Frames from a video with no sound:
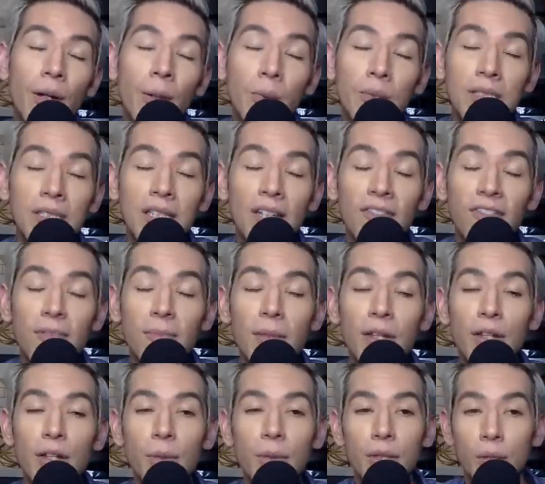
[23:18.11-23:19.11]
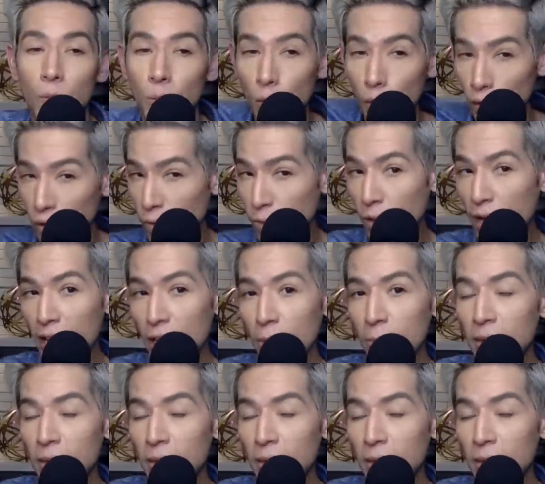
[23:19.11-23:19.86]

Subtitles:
I wasn't that familiar with the royals prior,